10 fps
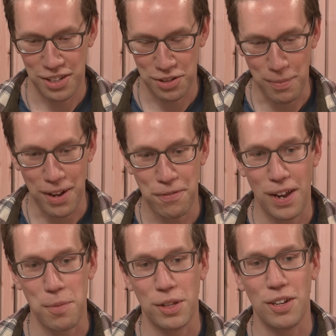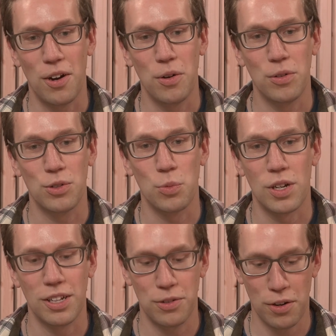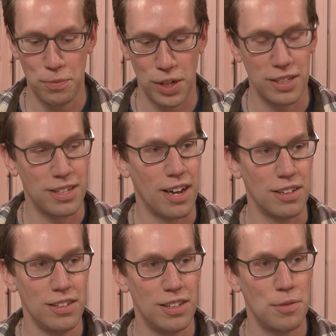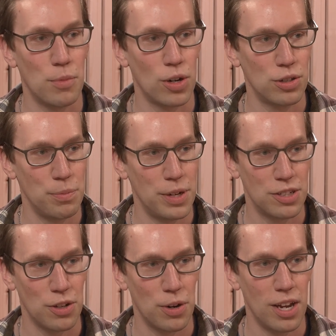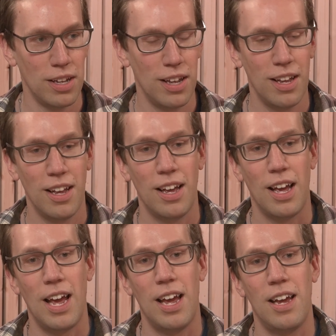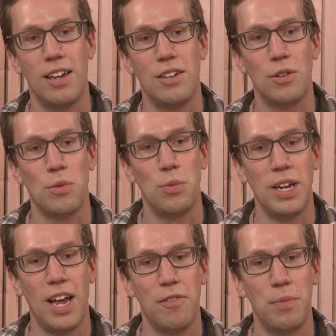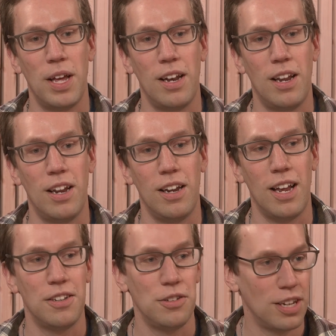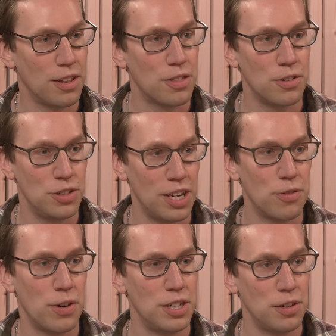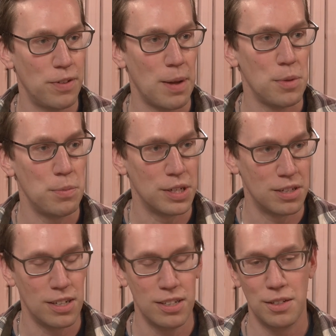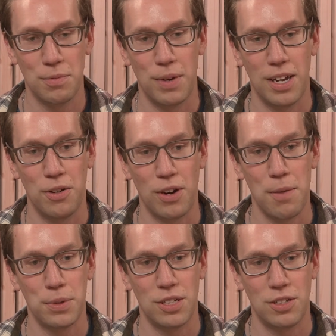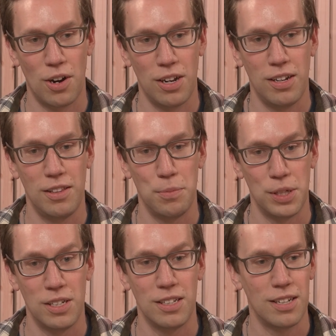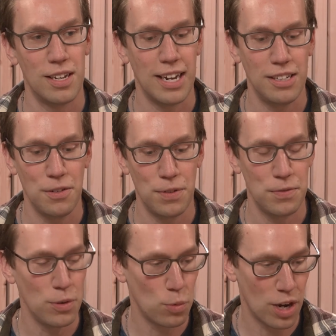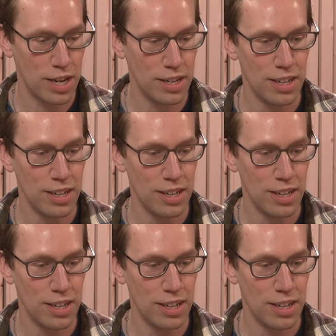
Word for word: So my family owns Walnut Grove Mercantile in Marshall, Minnesota. And we have been a, as you said, a third generation family business. My grandpa started the business in 1951.